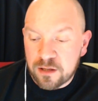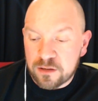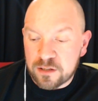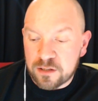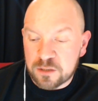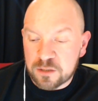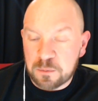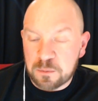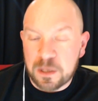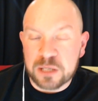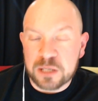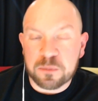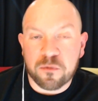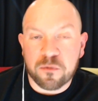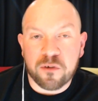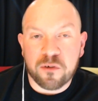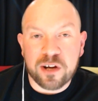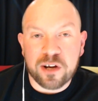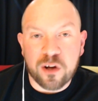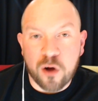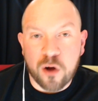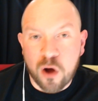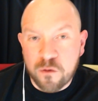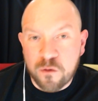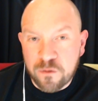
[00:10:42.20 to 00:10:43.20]
Space
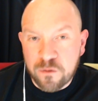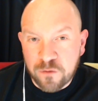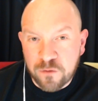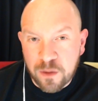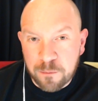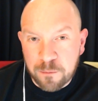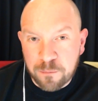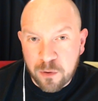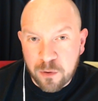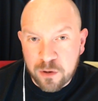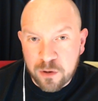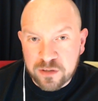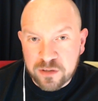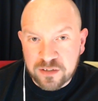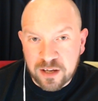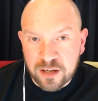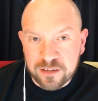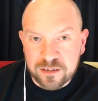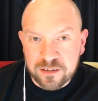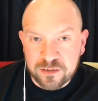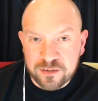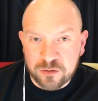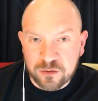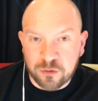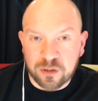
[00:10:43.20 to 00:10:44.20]
Marine half of that box
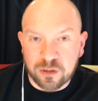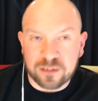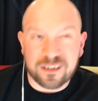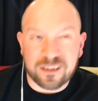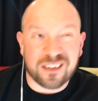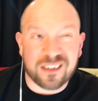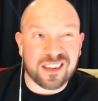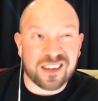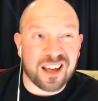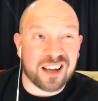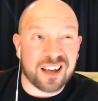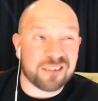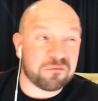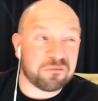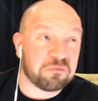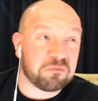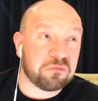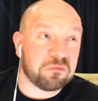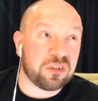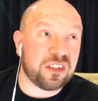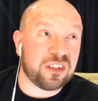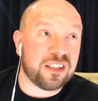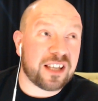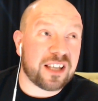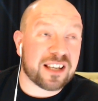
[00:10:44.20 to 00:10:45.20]
set. So I did that
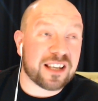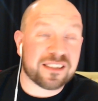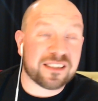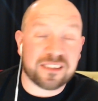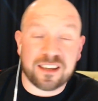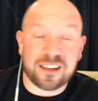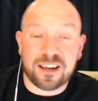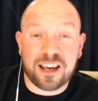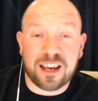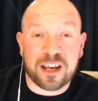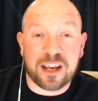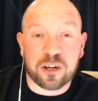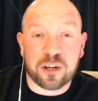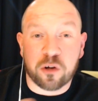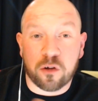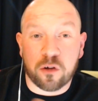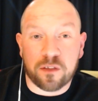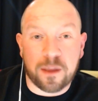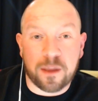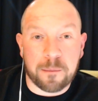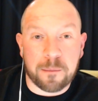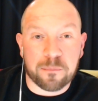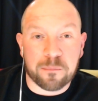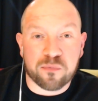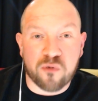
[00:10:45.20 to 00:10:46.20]
yesterday and got
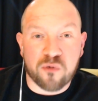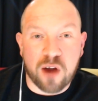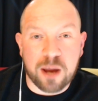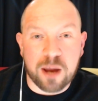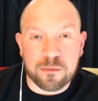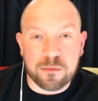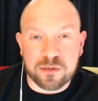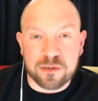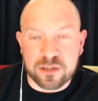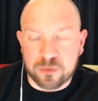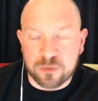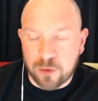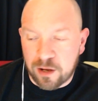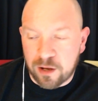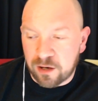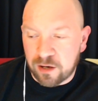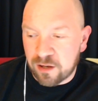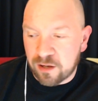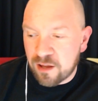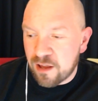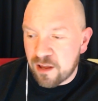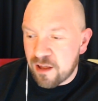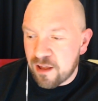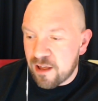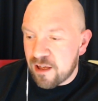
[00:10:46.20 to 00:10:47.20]
them primed as well.
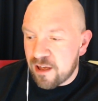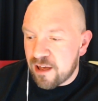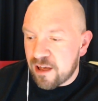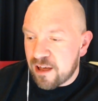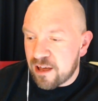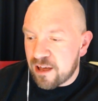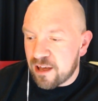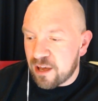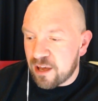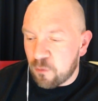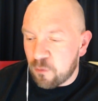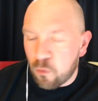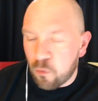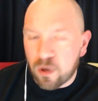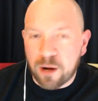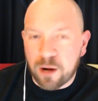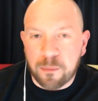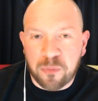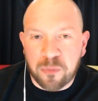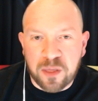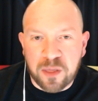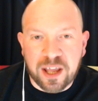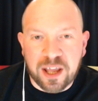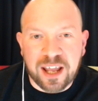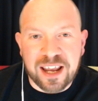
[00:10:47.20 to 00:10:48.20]
And what I'm
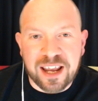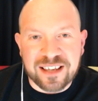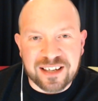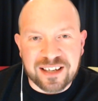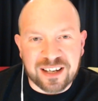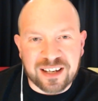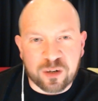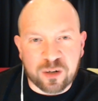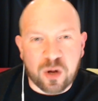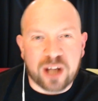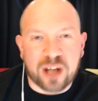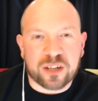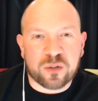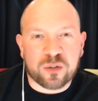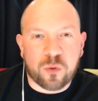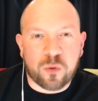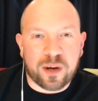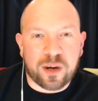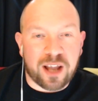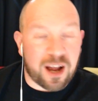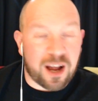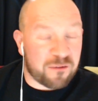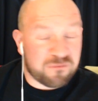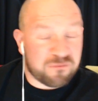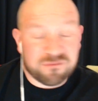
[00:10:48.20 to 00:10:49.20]
thinking is I
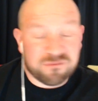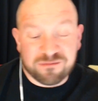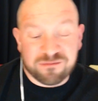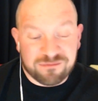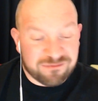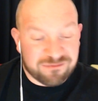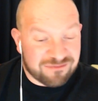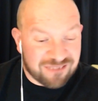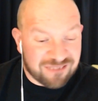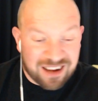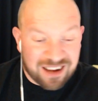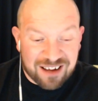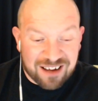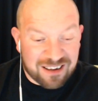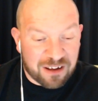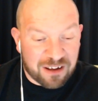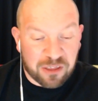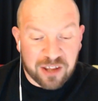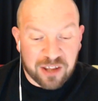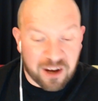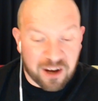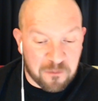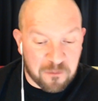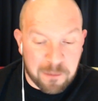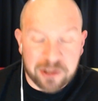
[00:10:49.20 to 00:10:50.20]

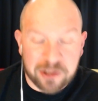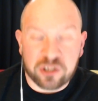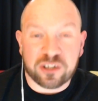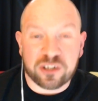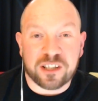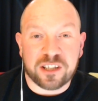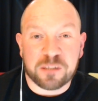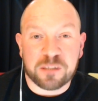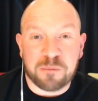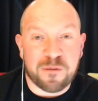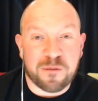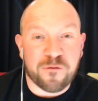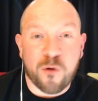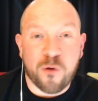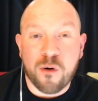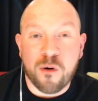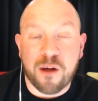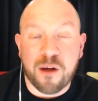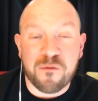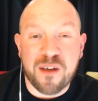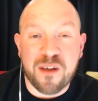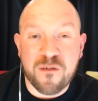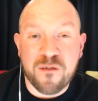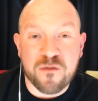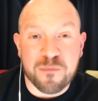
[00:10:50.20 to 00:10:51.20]
think I've mentioned this before.
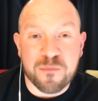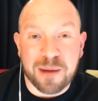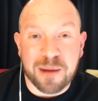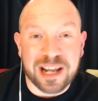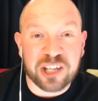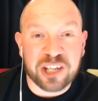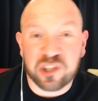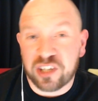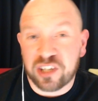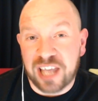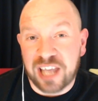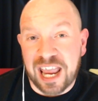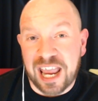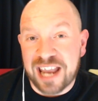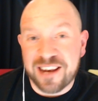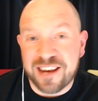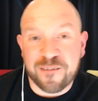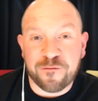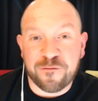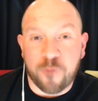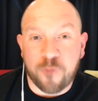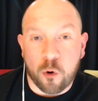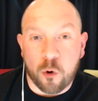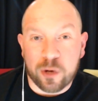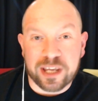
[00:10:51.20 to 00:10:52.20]
I've never managed to get into
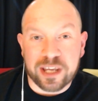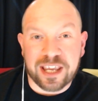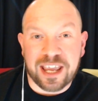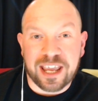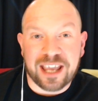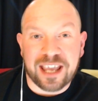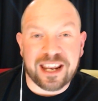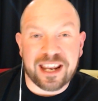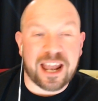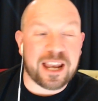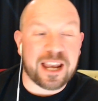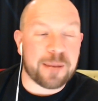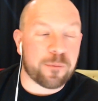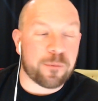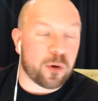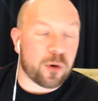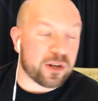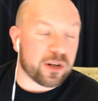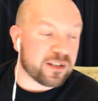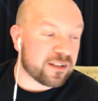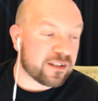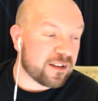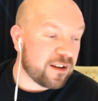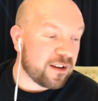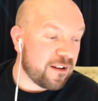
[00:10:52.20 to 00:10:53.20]
40k at any
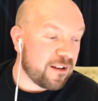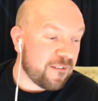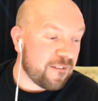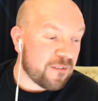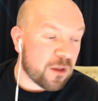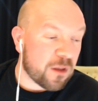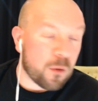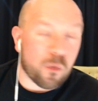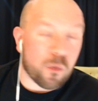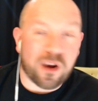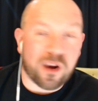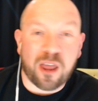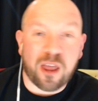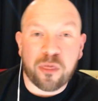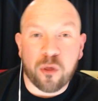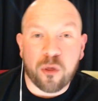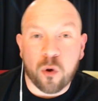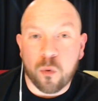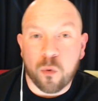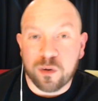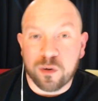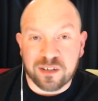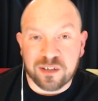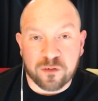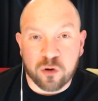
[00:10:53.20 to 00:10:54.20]
point. And what I
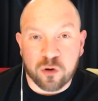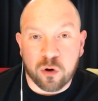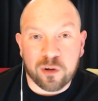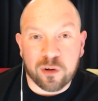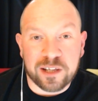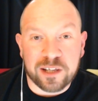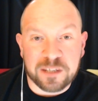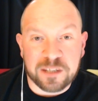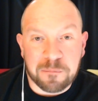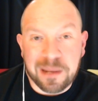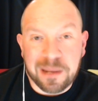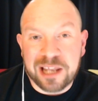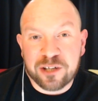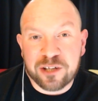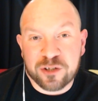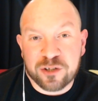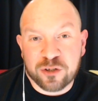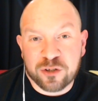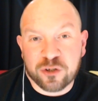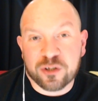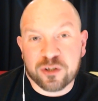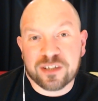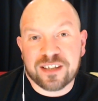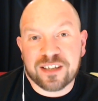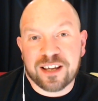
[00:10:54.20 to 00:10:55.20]
thought was I've got all these miniatures
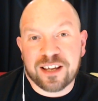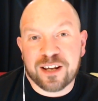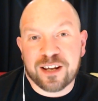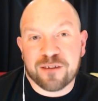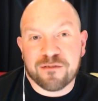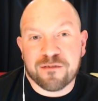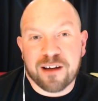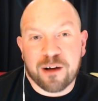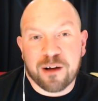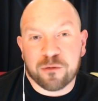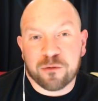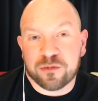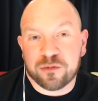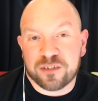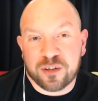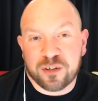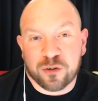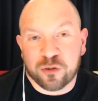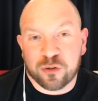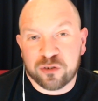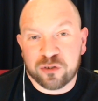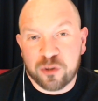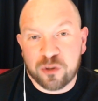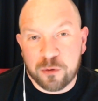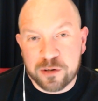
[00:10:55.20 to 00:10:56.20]
just sitting around,
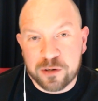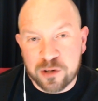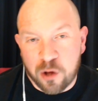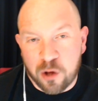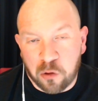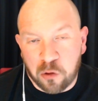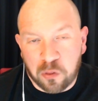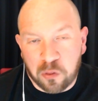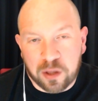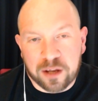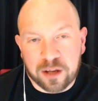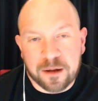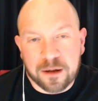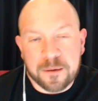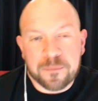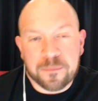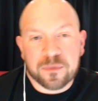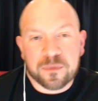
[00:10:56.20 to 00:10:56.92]
doing nothing.